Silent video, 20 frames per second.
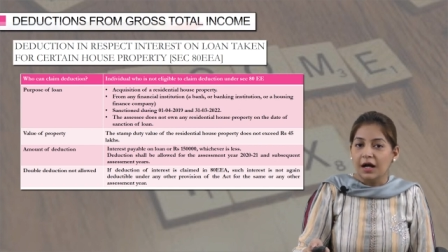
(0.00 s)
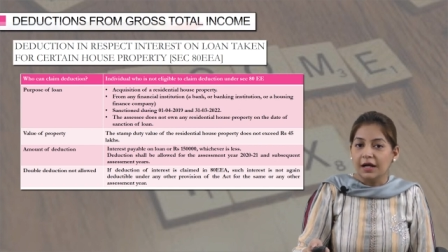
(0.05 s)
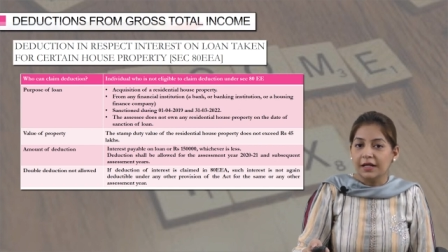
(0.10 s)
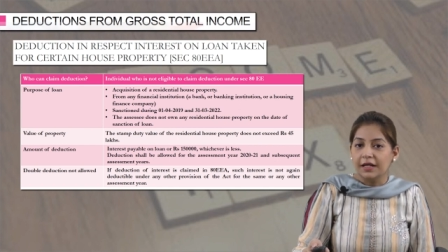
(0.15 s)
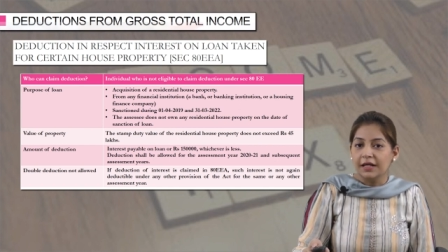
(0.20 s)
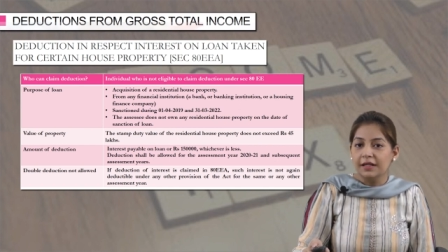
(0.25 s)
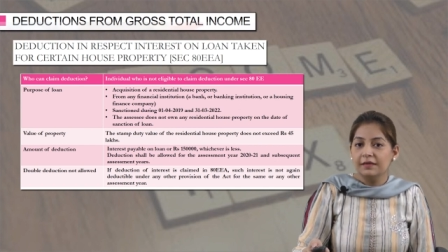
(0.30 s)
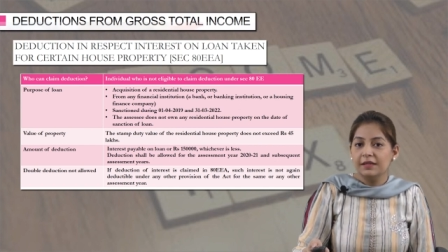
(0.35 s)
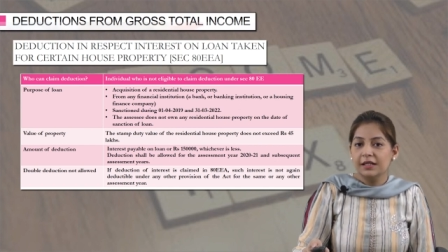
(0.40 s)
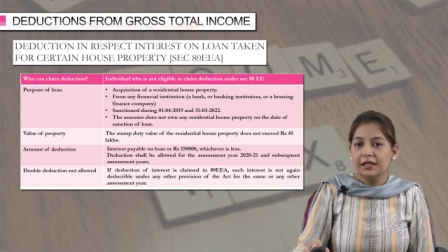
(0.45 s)

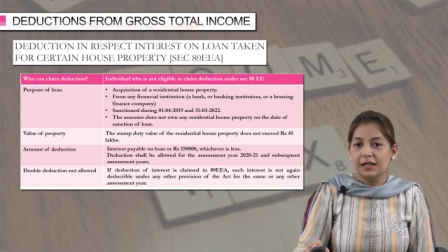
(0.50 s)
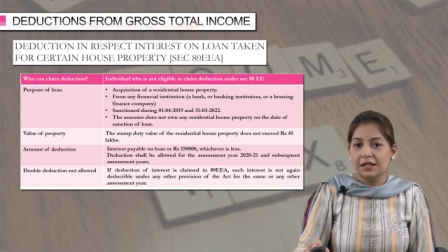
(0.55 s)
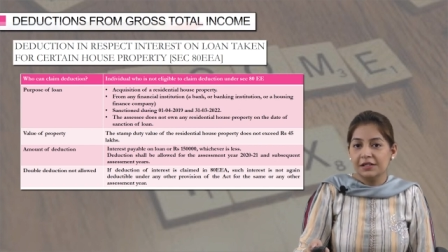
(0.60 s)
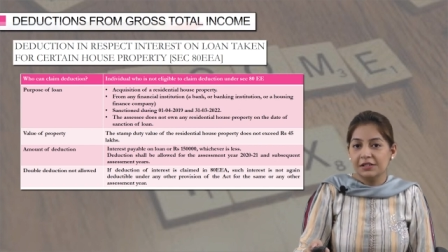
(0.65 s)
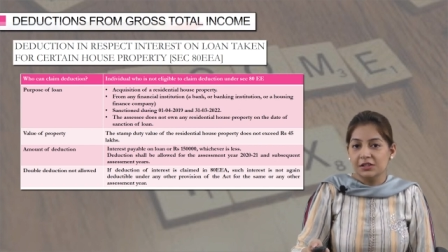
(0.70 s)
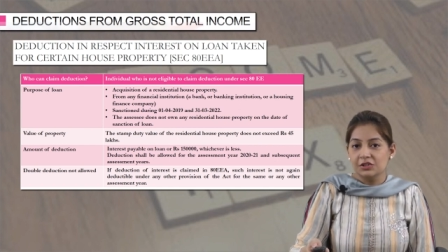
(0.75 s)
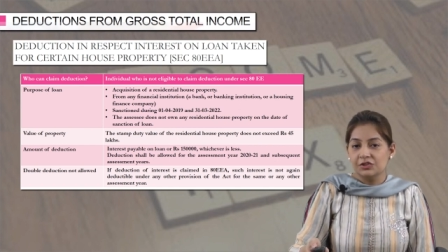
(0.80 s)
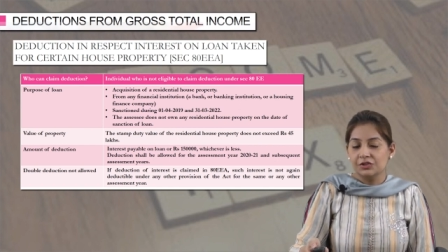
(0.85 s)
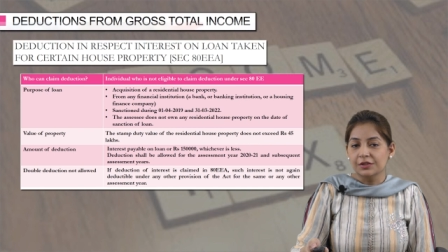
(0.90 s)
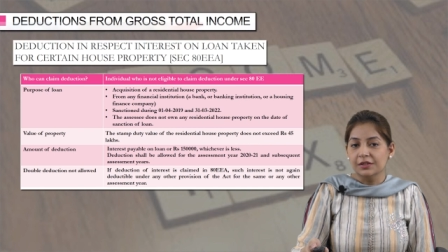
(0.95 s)
Again the
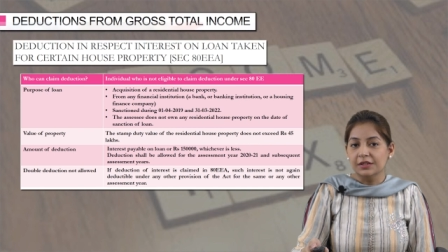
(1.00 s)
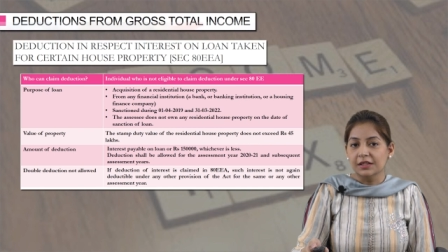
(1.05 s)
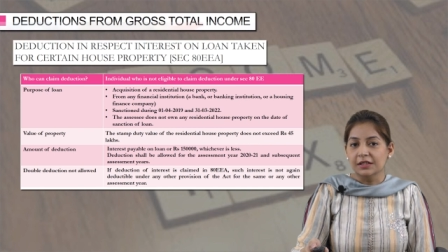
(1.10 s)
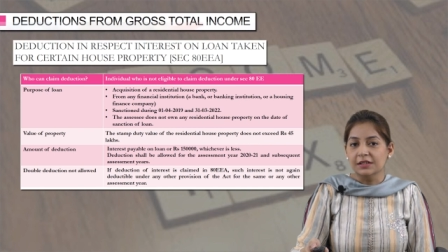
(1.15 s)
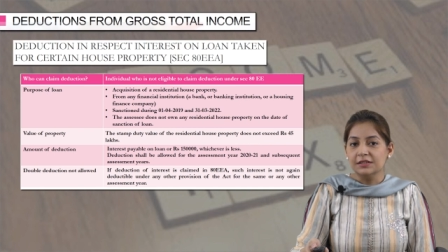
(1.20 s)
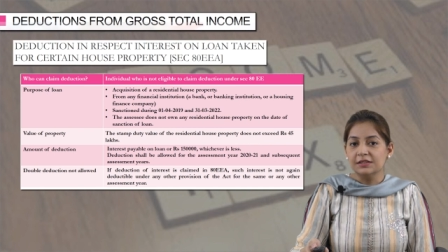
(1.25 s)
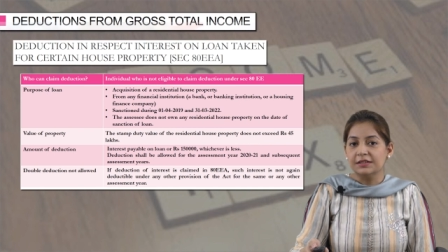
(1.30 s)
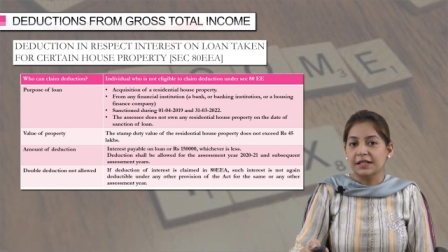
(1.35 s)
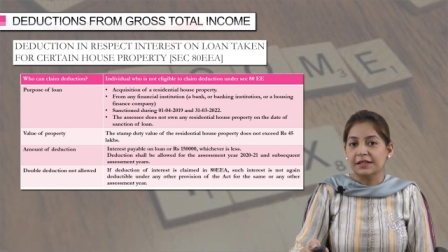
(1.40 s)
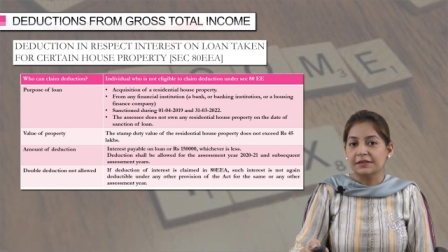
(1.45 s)
condition
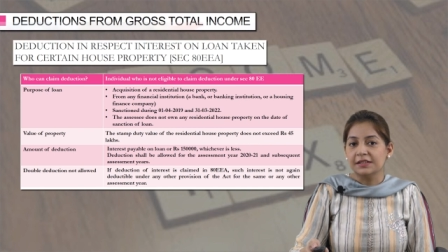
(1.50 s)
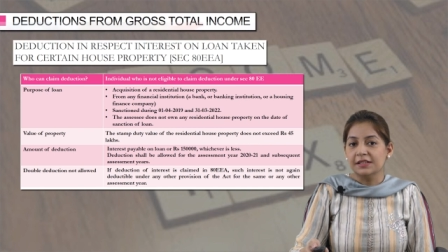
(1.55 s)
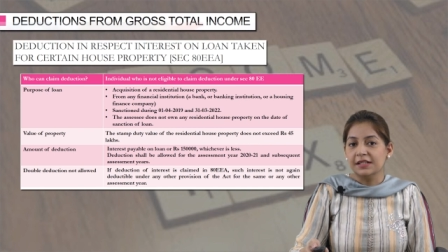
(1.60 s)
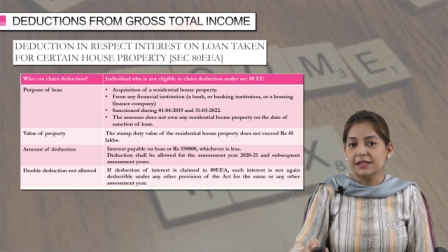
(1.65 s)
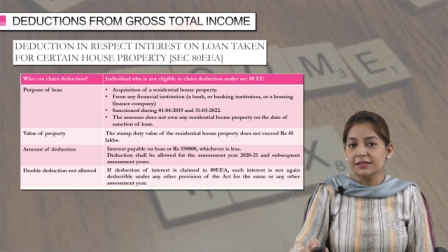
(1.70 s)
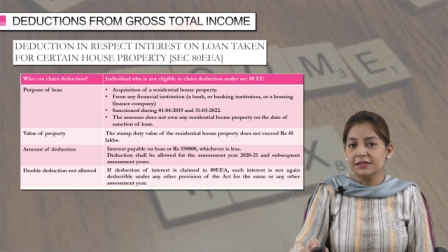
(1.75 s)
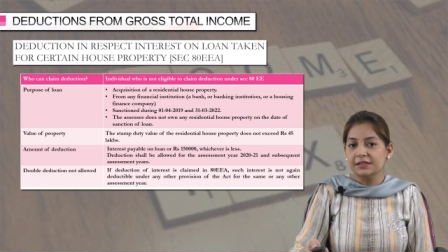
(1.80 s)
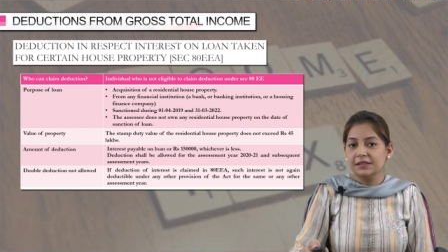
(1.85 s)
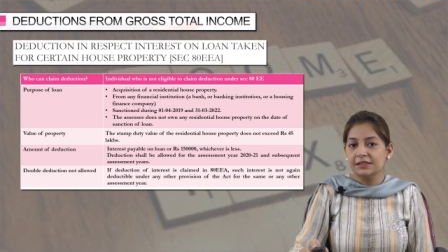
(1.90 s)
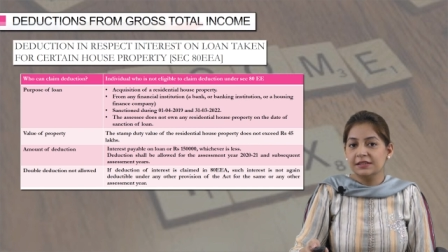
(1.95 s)
is that the
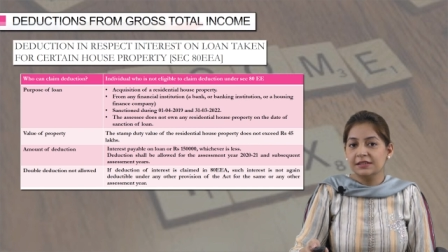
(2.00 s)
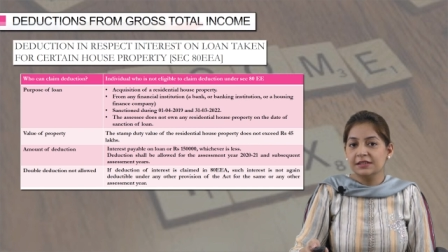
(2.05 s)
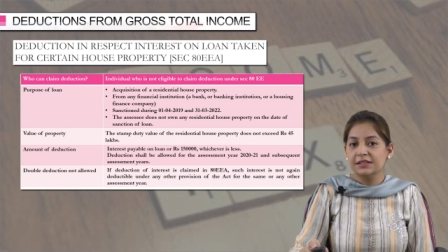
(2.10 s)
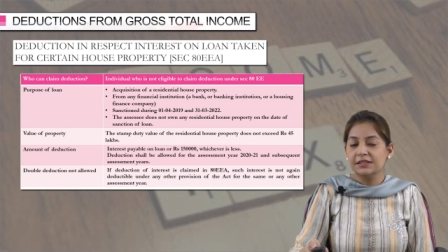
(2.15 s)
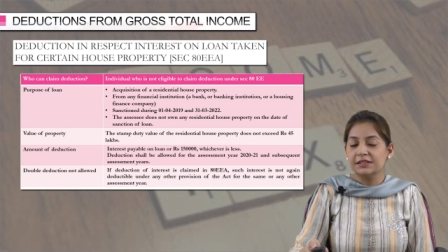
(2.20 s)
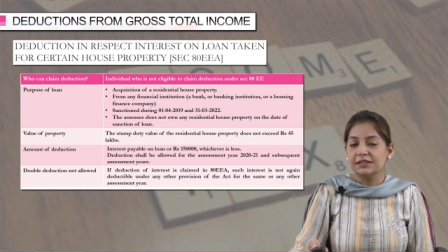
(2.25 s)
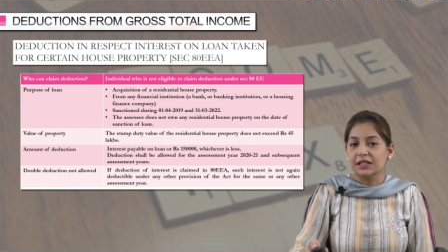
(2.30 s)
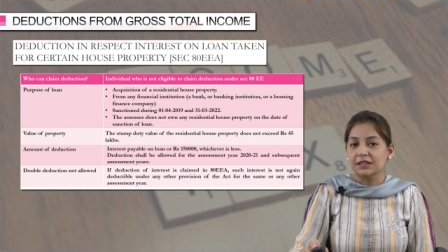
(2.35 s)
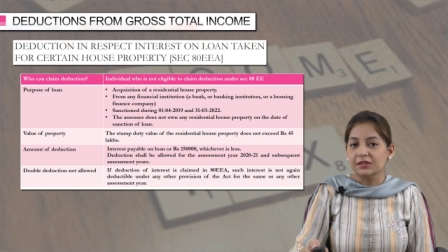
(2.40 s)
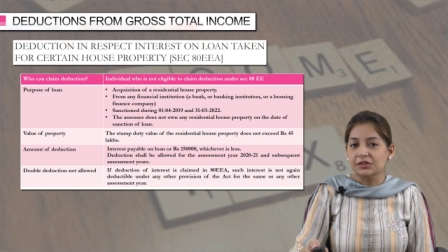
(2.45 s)

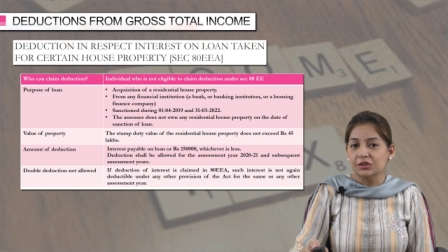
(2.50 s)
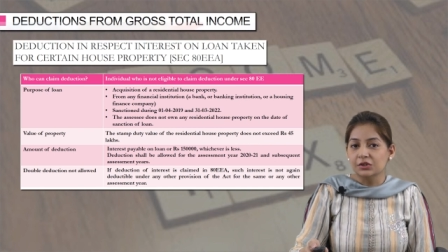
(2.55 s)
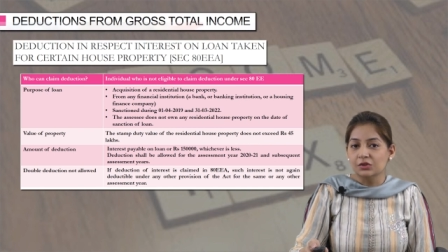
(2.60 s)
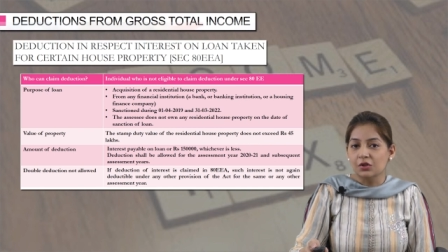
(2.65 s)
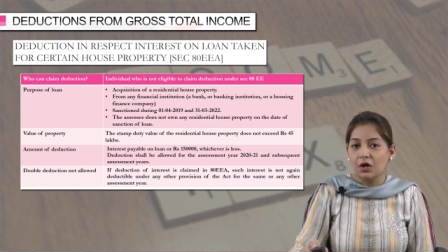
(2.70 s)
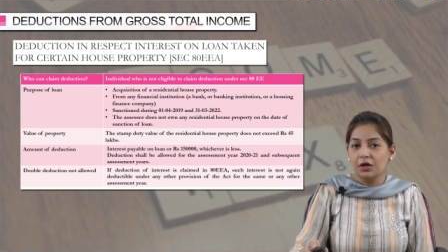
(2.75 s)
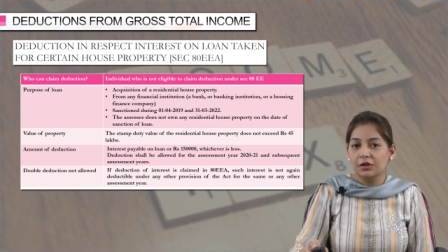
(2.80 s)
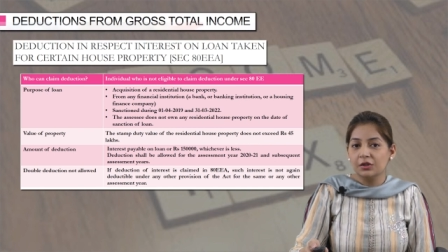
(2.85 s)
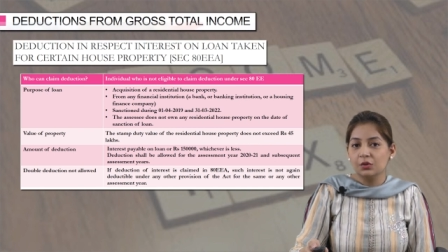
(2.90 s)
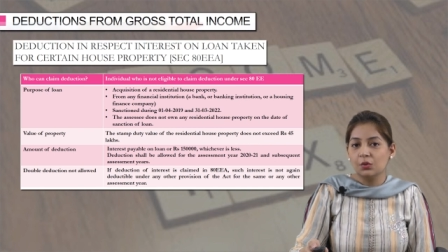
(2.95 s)
assessee does
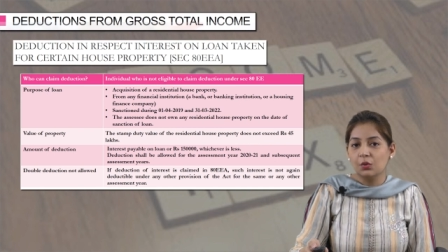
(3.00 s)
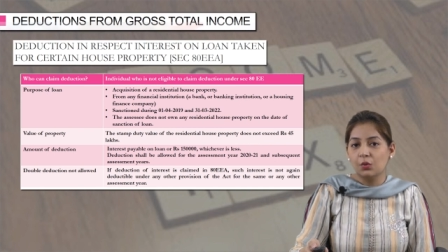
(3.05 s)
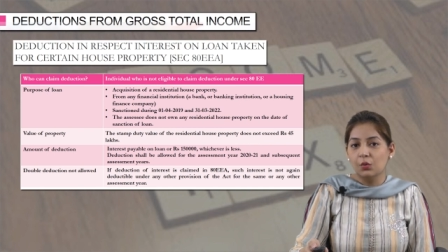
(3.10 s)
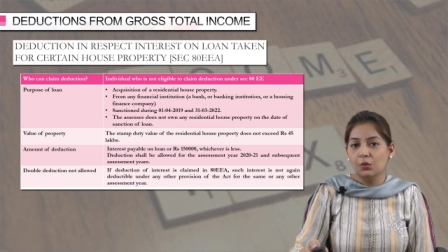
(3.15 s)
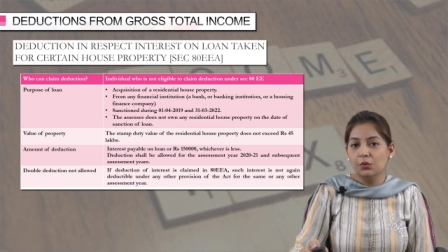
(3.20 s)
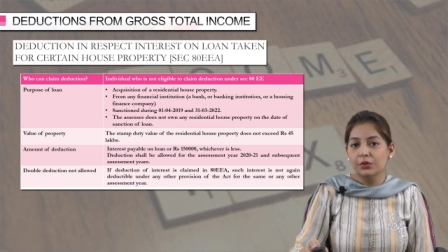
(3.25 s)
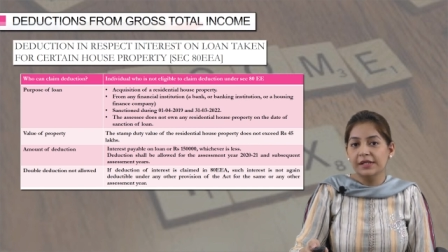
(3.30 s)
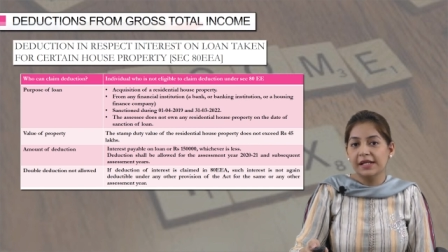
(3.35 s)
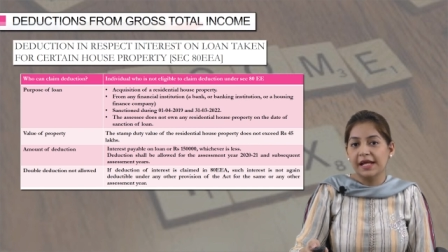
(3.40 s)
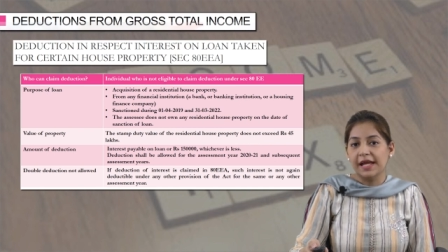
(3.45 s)
not
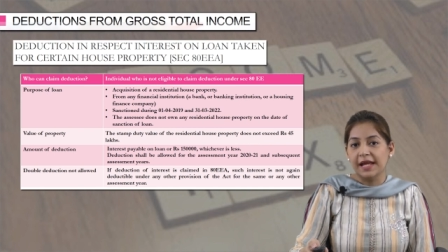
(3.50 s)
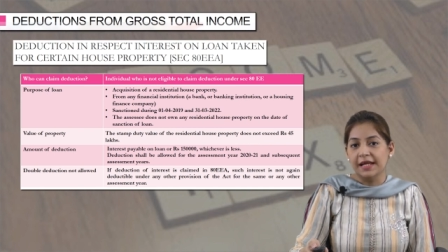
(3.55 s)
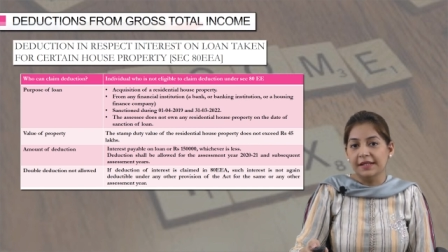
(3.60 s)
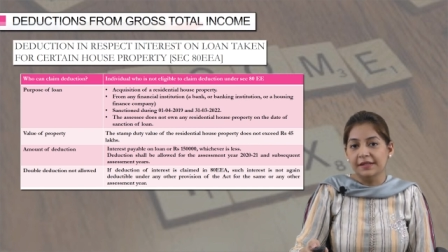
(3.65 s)
own